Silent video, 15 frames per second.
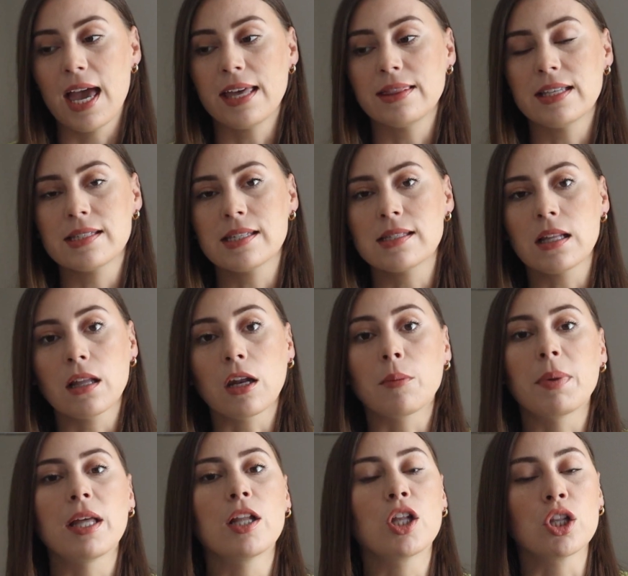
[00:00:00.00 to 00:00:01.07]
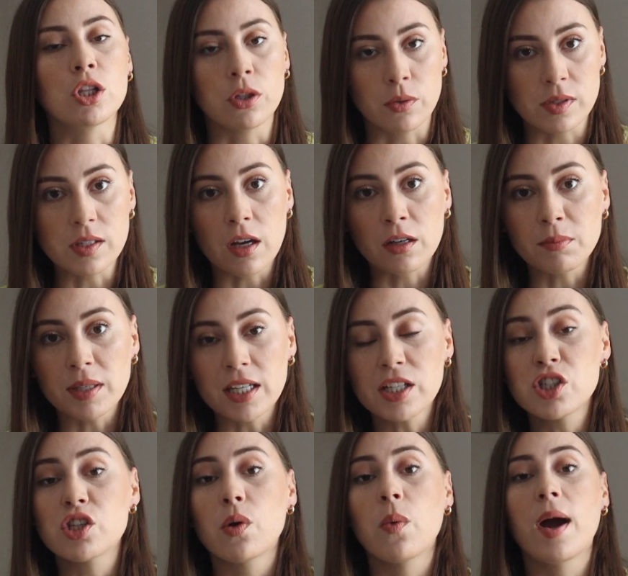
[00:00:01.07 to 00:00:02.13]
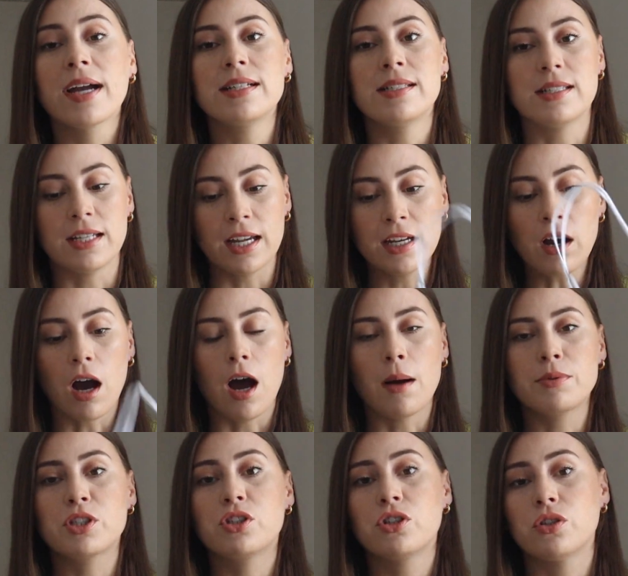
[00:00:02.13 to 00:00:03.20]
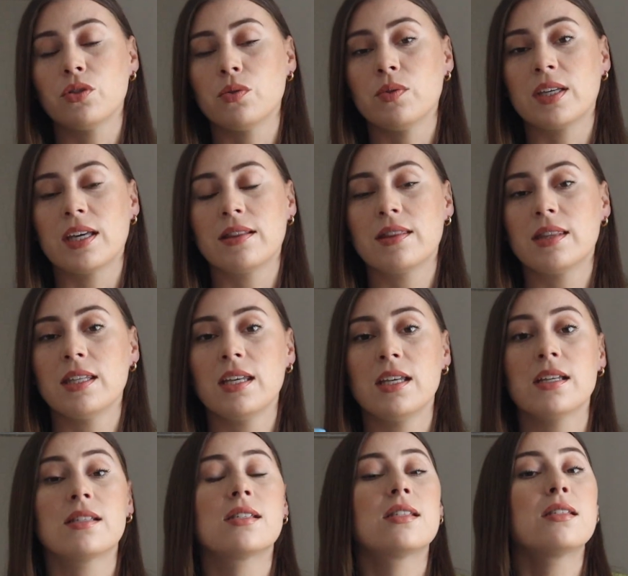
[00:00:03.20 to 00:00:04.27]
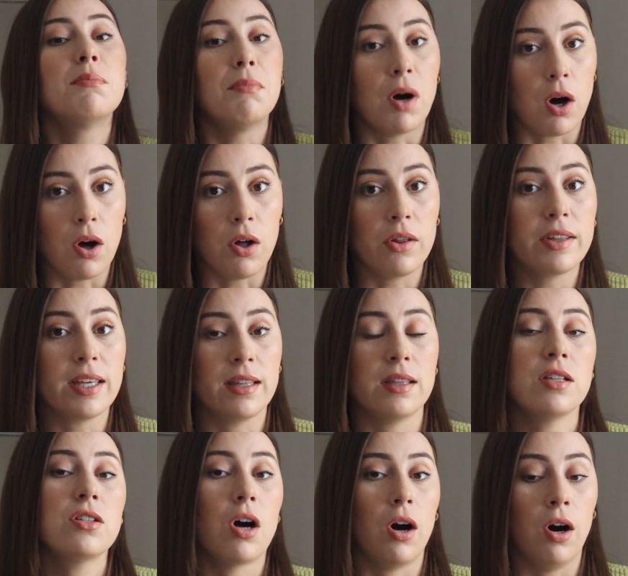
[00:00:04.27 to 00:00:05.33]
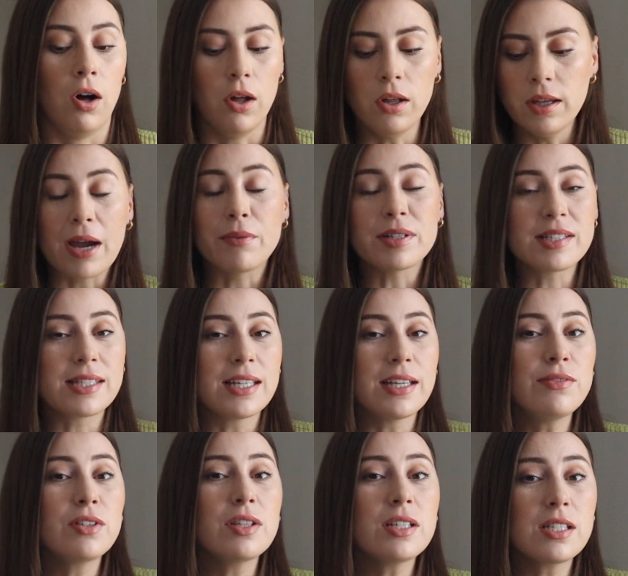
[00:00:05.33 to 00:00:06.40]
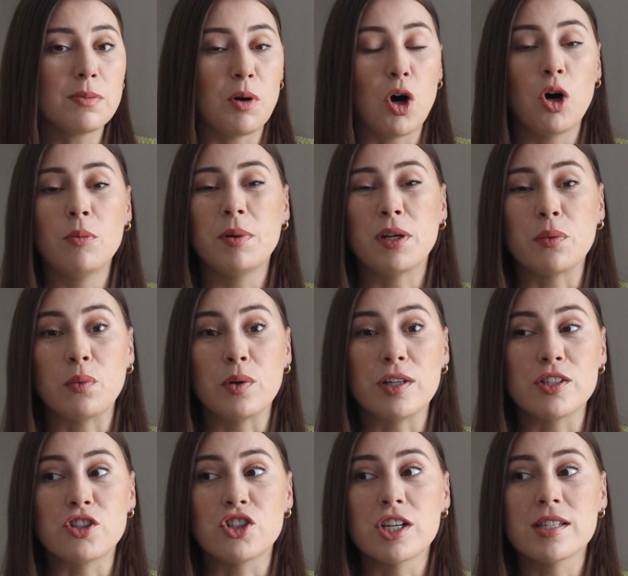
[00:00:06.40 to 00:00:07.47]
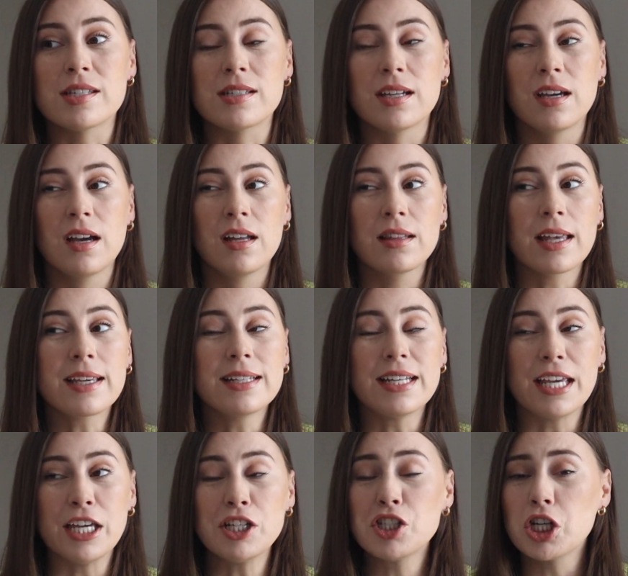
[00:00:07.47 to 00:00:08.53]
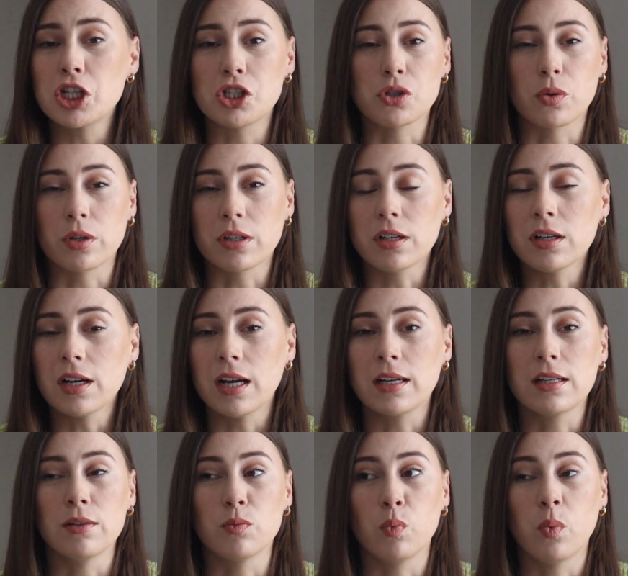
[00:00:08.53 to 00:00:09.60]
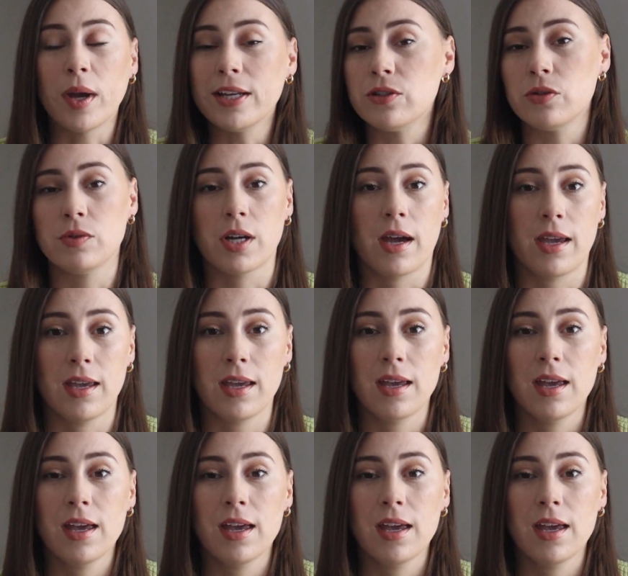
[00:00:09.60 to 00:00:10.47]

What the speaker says: and this is a little bit loose on me, so I did opt to get the small in the tall. I received the small, but it was just like an inch shorter and way too tight.